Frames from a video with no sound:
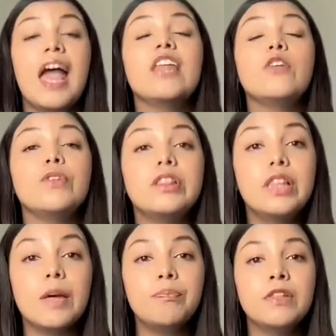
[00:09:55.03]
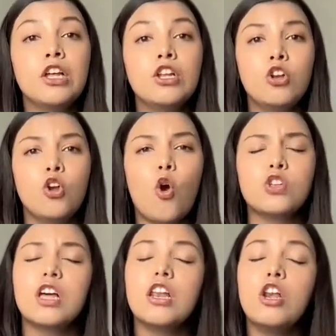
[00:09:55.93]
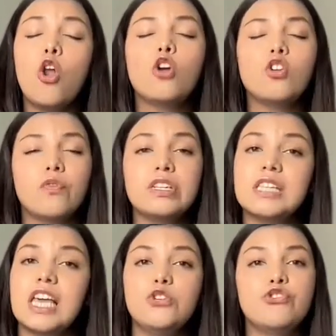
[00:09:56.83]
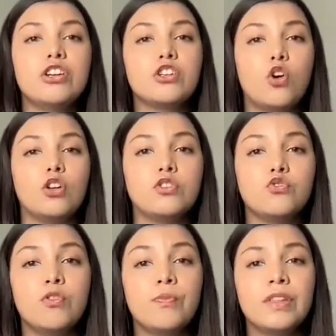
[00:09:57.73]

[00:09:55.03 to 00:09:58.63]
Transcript: and with them, lost a lot of its ancient knowledge.